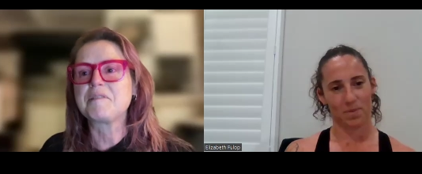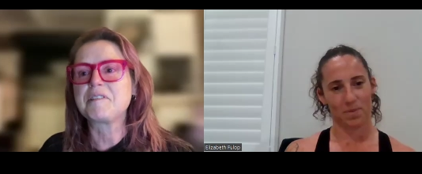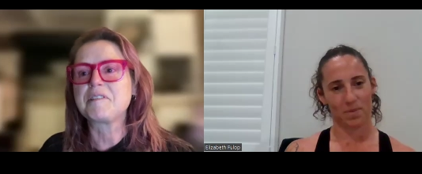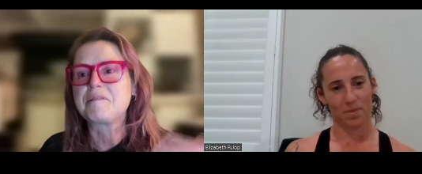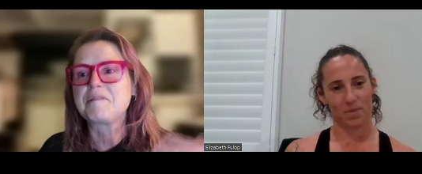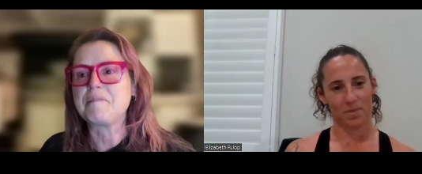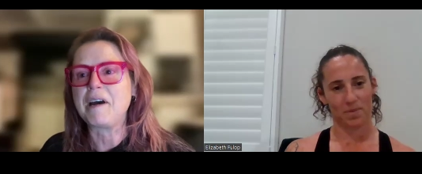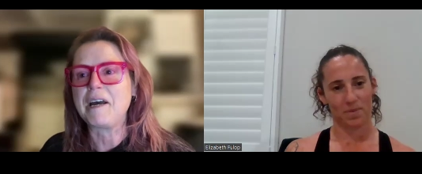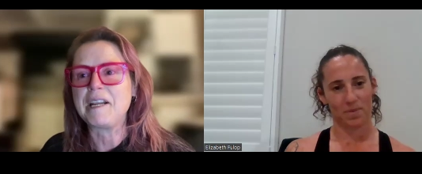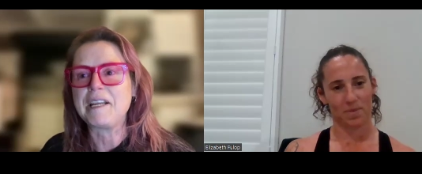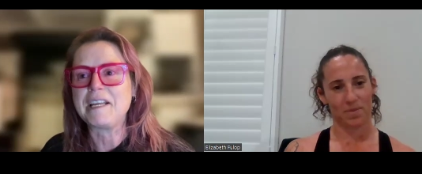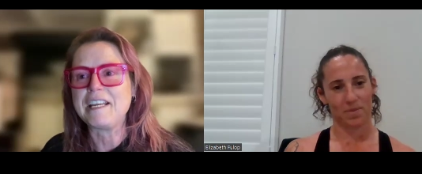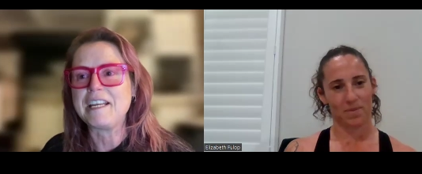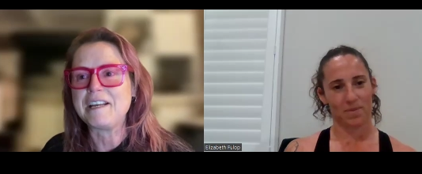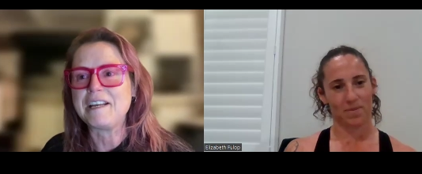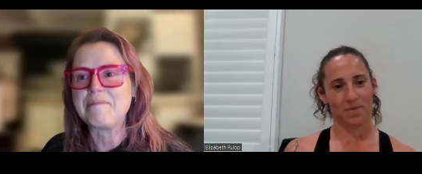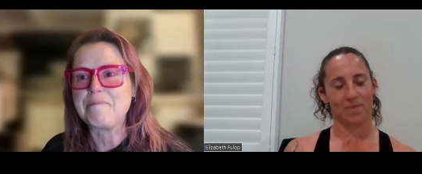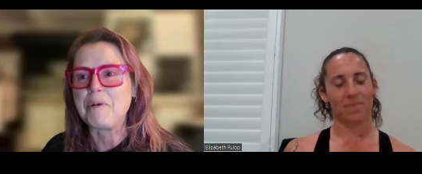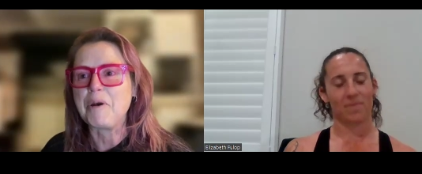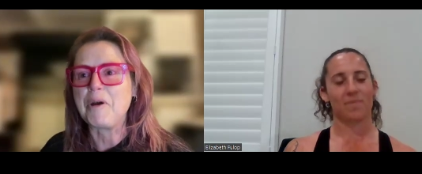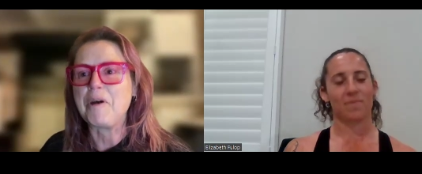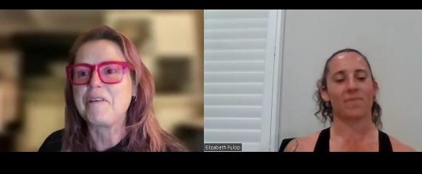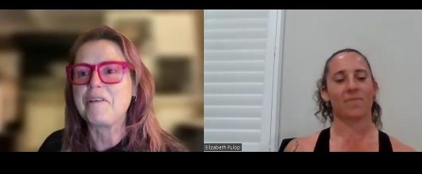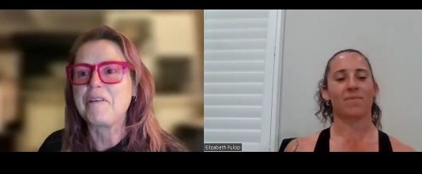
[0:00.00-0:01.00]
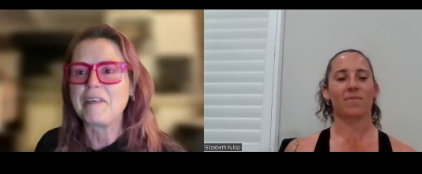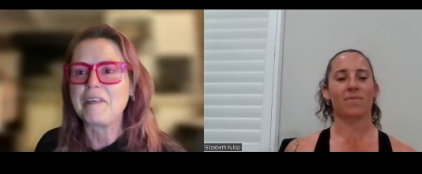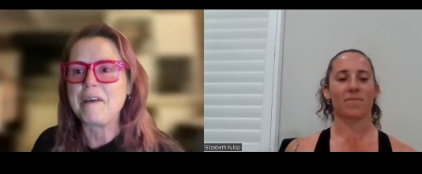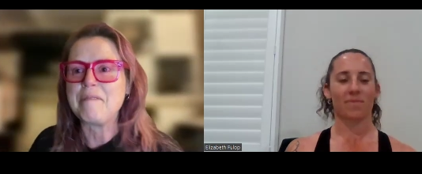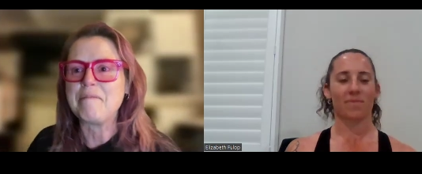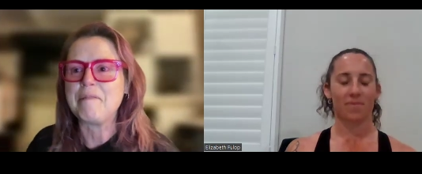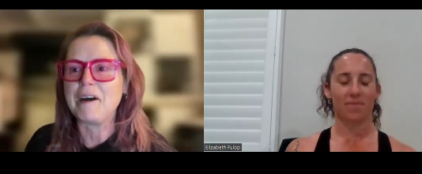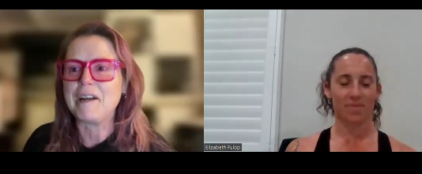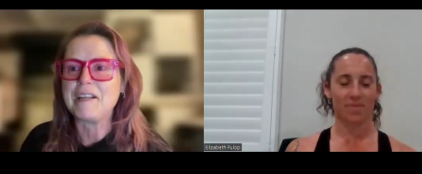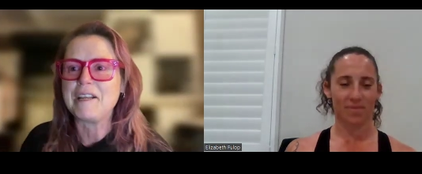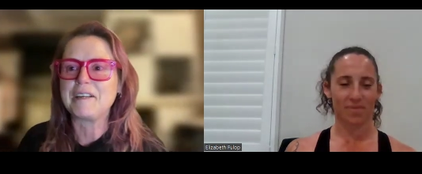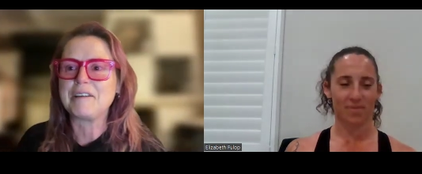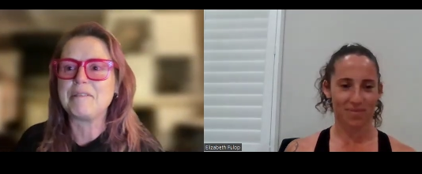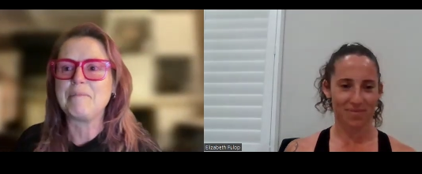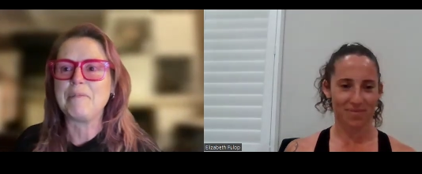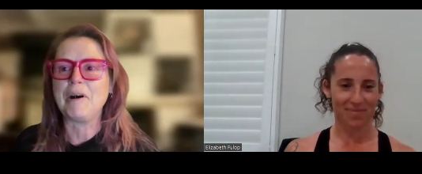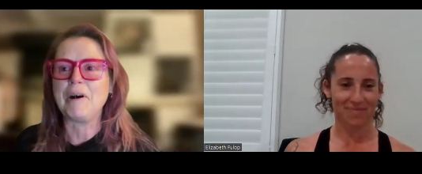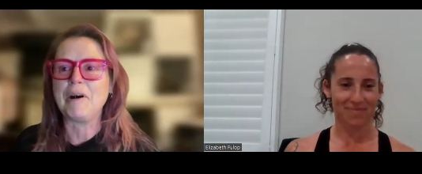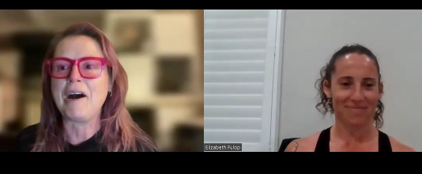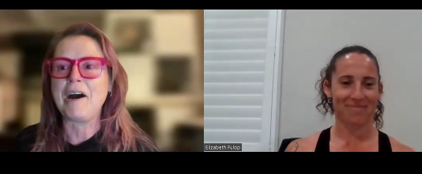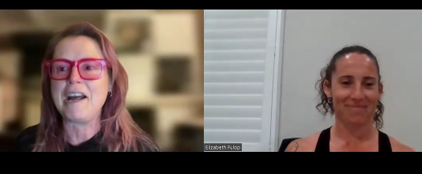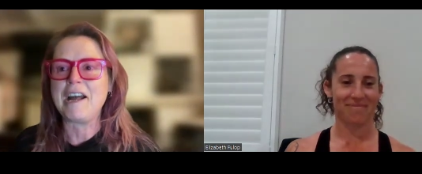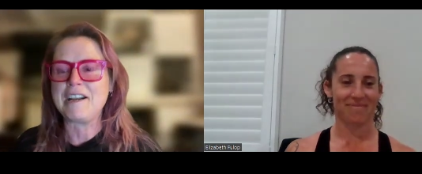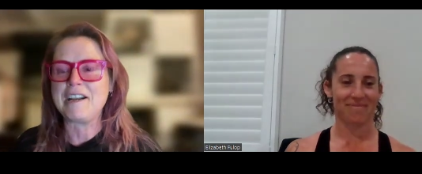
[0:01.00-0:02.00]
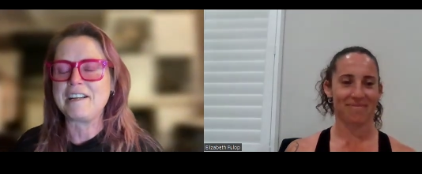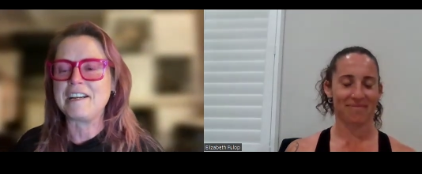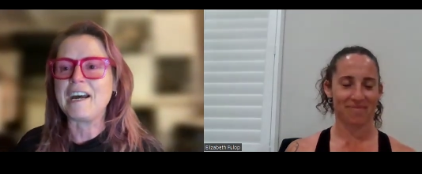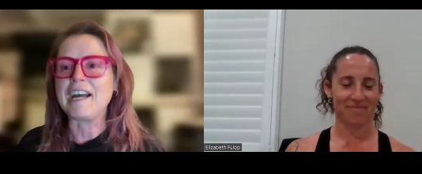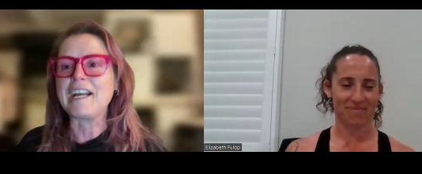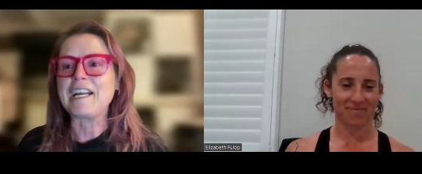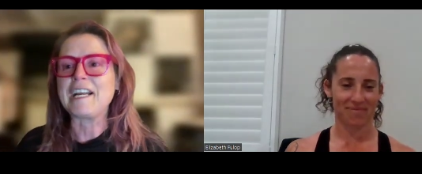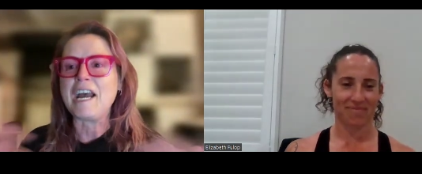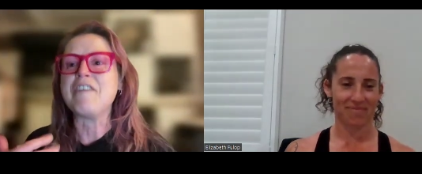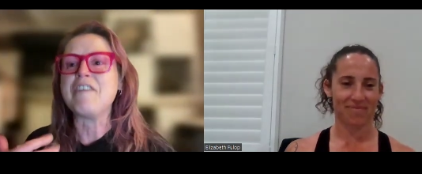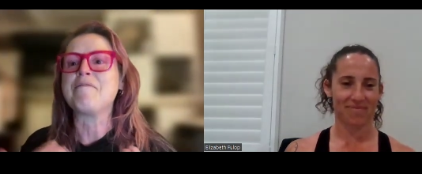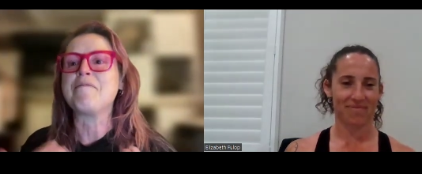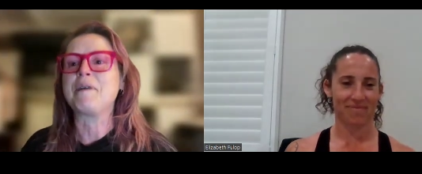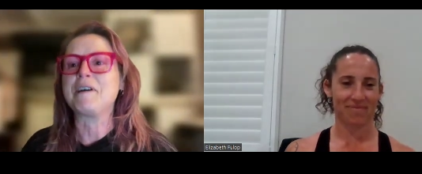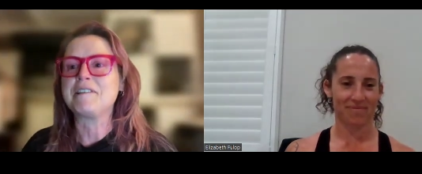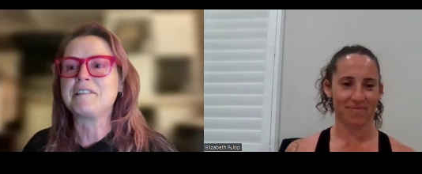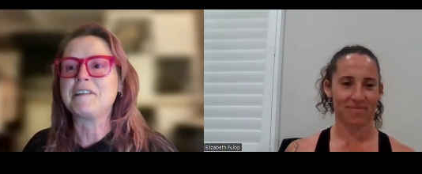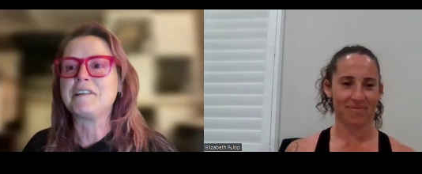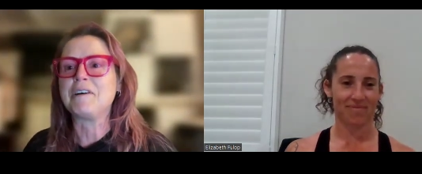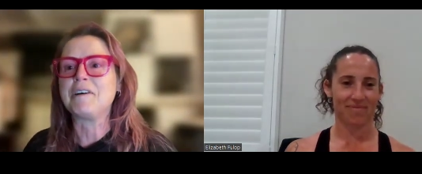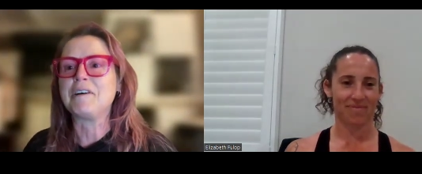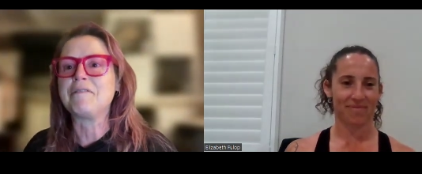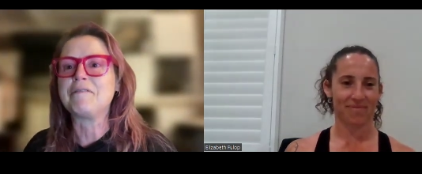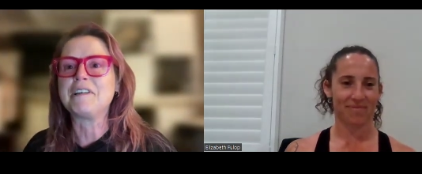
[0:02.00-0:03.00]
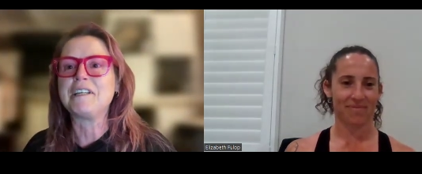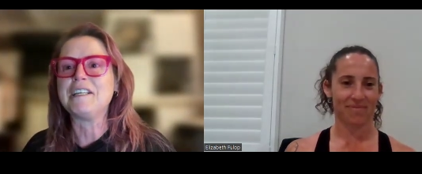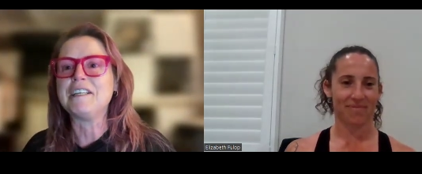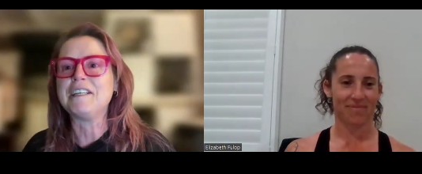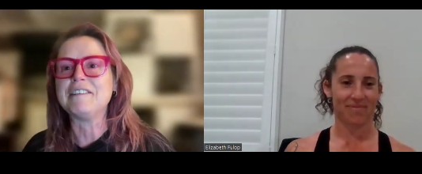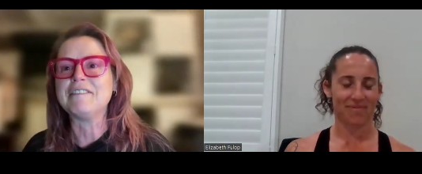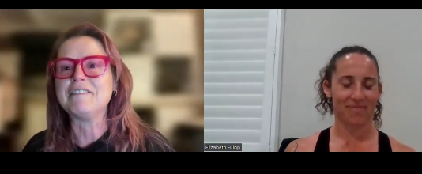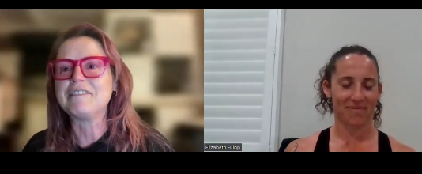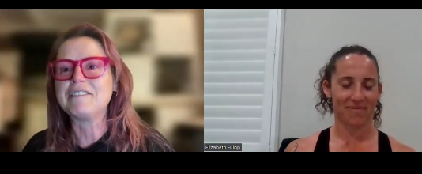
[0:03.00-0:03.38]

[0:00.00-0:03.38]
Speaker 1: money and birthday money combined and i gave myself a gift